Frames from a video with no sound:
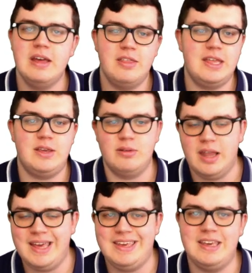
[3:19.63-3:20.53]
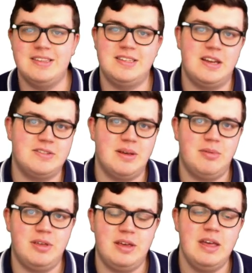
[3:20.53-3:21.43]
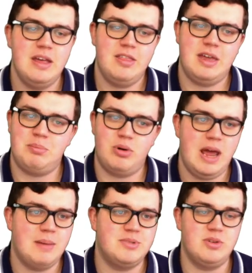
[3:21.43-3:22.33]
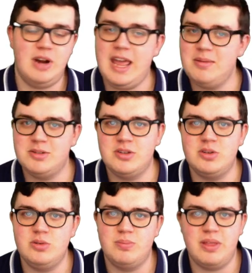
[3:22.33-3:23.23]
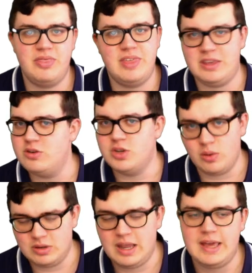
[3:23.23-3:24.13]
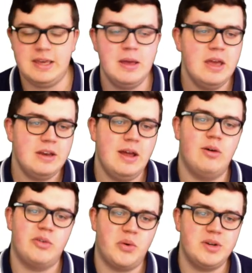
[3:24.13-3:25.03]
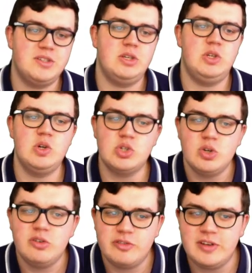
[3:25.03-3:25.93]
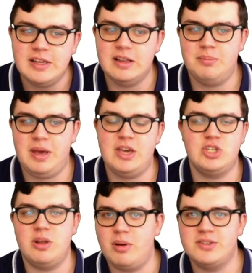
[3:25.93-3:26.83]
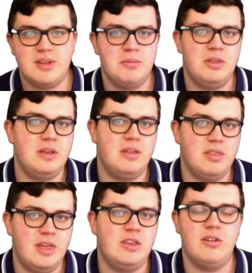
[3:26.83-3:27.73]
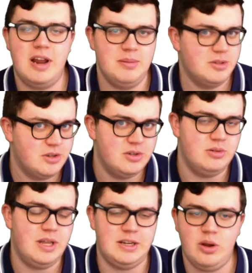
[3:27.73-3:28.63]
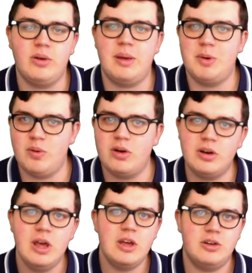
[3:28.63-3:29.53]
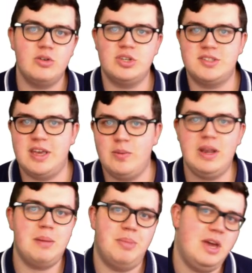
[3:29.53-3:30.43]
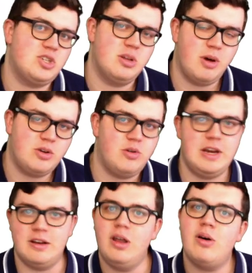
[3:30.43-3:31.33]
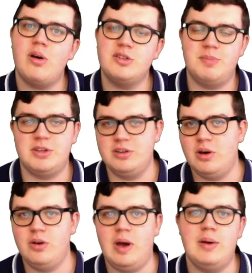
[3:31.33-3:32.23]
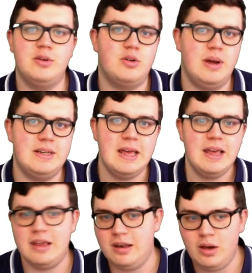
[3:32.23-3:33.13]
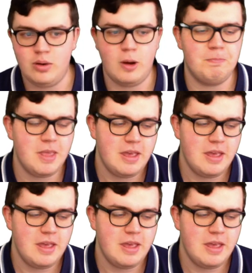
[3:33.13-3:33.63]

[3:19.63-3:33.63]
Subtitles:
that you like instead of something that perhaps you're able to do, but that you don't like. Now, of course, you should feel passionate about something that you're able to do. Like, don't get me wrong, don't just say, well, I'm passionate about creating logos, but you don't know how to create a logo.